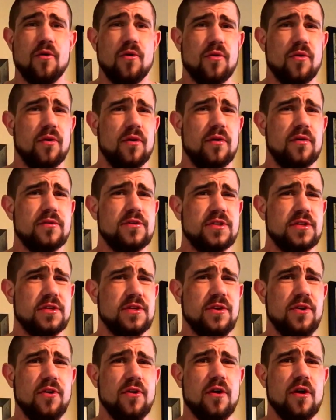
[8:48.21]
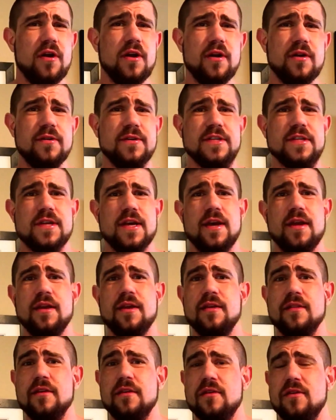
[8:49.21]
or just not
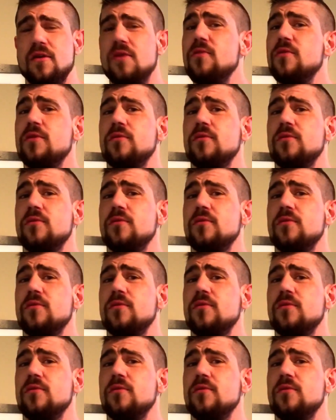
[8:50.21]
understanding that no,